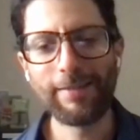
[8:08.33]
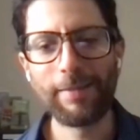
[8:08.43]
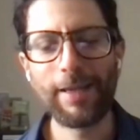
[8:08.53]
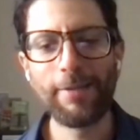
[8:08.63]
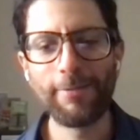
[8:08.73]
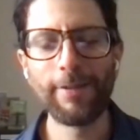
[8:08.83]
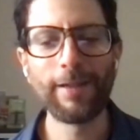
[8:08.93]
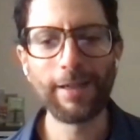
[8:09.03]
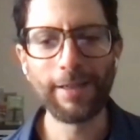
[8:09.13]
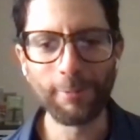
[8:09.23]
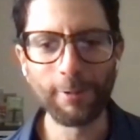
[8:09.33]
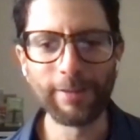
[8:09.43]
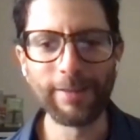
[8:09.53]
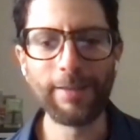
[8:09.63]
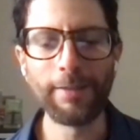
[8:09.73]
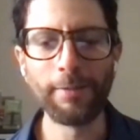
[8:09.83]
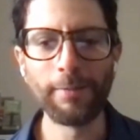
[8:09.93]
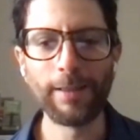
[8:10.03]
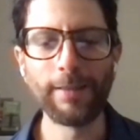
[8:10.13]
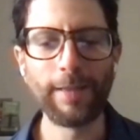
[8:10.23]
Thank you for the kind words too,
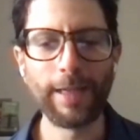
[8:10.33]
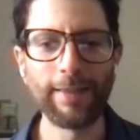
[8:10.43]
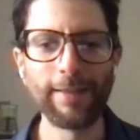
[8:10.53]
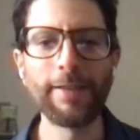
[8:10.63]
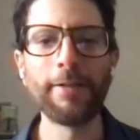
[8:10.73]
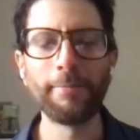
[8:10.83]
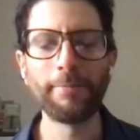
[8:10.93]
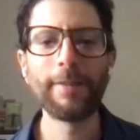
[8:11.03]
and taking the time